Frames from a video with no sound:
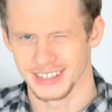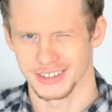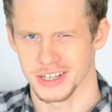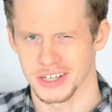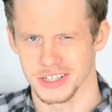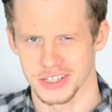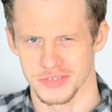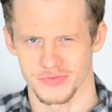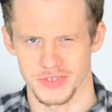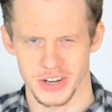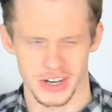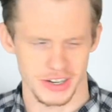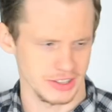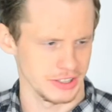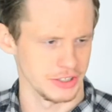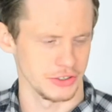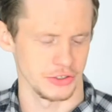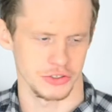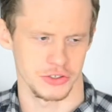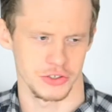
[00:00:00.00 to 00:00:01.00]
It does very
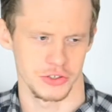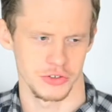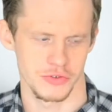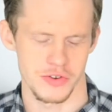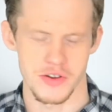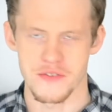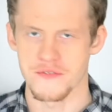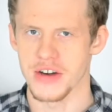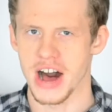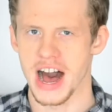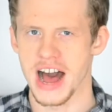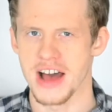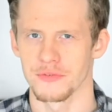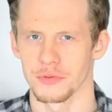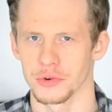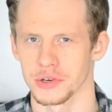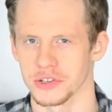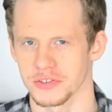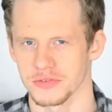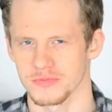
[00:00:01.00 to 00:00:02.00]
little to revive
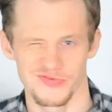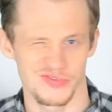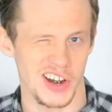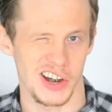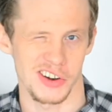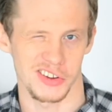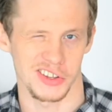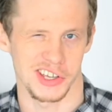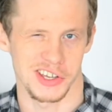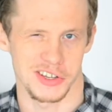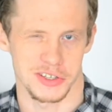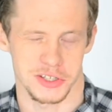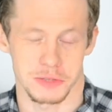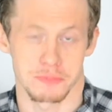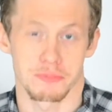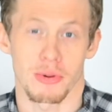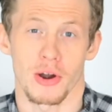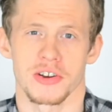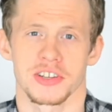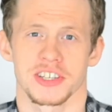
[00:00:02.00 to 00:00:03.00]
what is fairly a
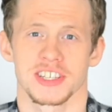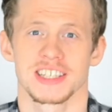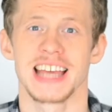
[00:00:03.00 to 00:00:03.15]
sparse